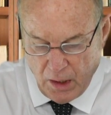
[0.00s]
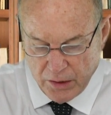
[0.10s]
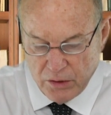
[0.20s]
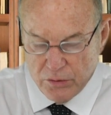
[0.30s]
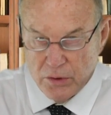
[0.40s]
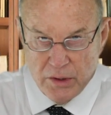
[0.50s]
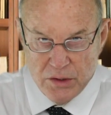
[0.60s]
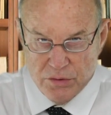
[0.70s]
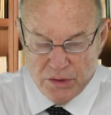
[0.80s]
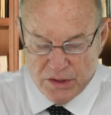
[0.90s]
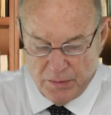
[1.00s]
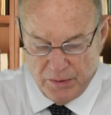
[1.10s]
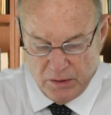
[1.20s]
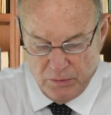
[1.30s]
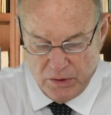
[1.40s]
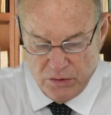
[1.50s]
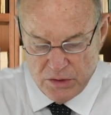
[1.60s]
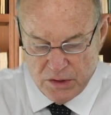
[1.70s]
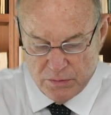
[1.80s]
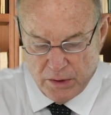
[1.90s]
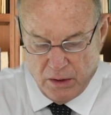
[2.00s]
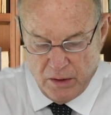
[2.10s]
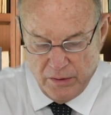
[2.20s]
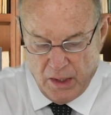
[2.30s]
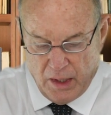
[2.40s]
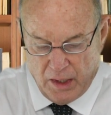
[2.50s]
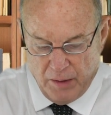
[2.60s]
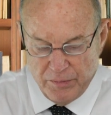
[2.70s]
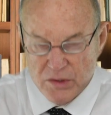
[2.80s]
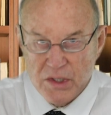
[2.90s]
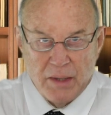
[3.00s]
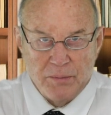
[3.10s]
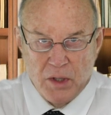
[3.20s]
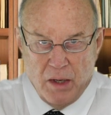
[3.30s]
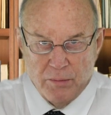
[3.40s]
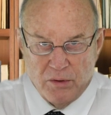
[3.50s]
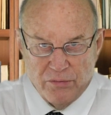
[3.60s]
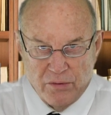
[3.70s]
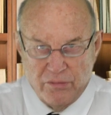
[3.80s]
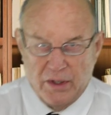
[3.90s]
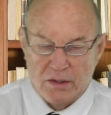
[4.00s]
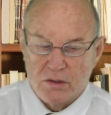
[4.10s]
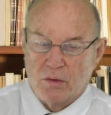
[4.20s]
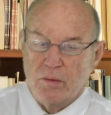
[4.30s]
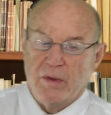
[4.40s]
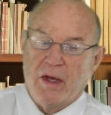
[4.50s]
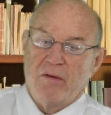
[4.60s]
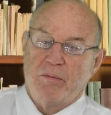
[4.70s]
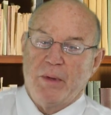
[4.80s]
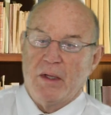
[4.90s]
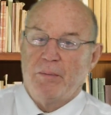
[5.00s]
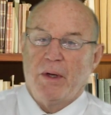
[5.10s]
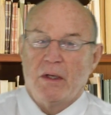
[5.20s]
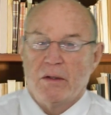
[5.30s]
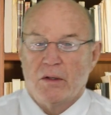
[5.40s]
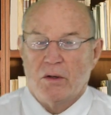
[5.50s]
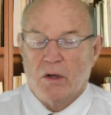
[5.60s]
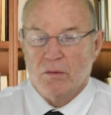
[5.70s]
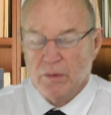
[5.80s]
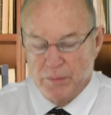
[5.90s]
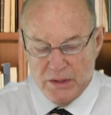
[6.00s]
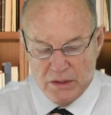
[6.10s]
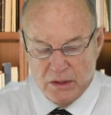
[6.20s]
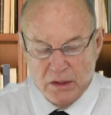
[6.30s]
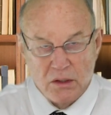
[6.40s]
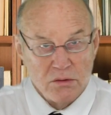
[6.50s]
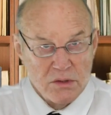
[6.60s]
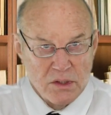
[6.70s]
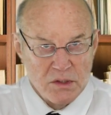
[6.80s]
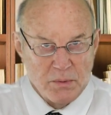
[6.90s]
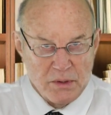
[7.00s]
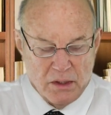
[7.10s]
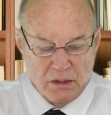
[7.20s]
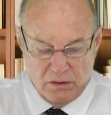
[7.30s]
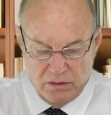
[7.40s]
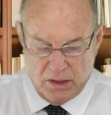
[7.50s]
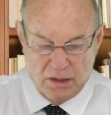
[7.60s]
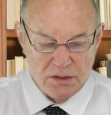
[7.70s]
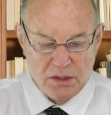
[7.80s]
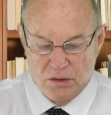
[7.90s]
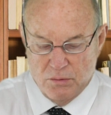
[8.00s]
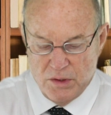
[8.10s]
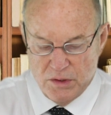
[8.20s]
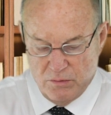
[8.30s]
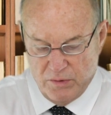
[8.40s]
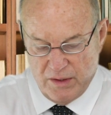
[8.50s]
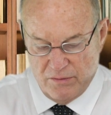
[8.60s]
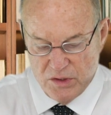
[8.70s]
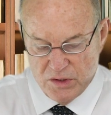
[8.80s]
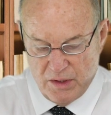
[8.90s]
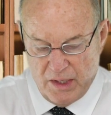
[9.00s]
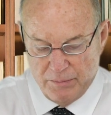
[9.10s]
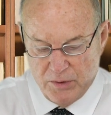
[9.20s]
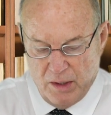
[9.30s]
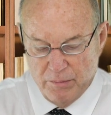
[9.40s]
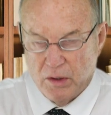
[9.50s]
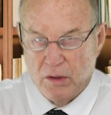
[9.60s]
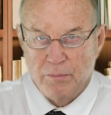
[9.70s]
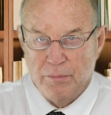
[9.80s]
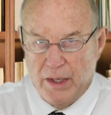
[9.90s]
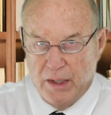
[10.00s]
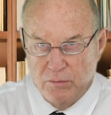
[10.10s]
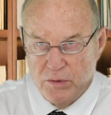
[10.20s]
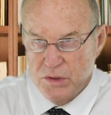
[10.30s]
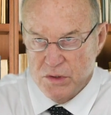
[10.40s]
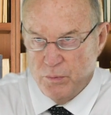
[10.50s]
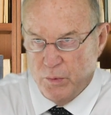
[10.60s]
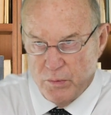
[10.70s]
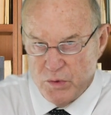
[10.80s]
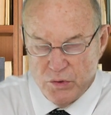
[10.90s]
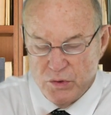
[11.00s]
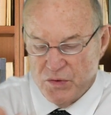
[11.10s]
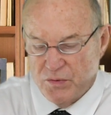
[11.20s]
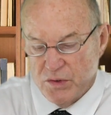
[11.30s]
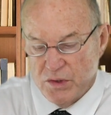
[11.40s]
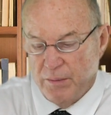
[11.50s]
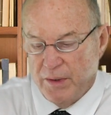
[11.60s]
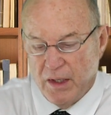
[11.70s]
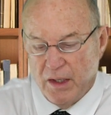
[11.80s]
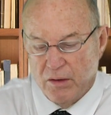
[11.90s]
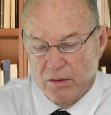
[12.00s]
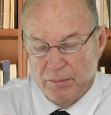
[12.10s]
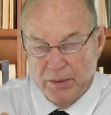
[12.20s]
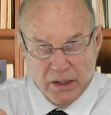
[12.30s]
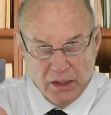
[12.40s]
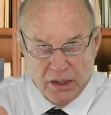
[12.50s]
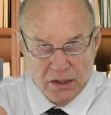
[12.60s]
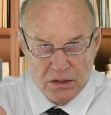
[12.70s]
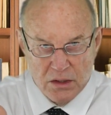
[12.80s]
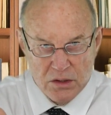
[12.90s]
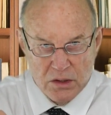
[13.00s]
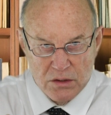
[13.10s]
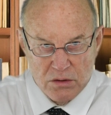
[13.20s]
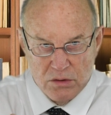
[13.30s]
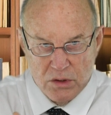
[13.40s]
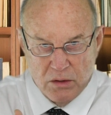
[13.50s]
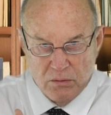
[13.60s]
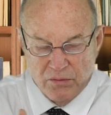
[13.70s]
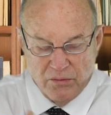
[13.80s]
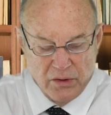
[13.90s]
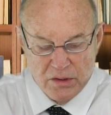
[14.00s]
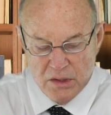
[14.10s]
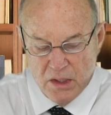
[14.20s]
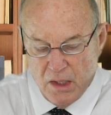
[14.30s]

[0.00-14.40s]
acute due to injury is something that we'd use in this regard. There's abdominal for vets. So when we have belly pain in the dog, we basically use this particular situation. We have just abdominal pain, which is what you use for a stomach ache or a belly ache, essentially associated with various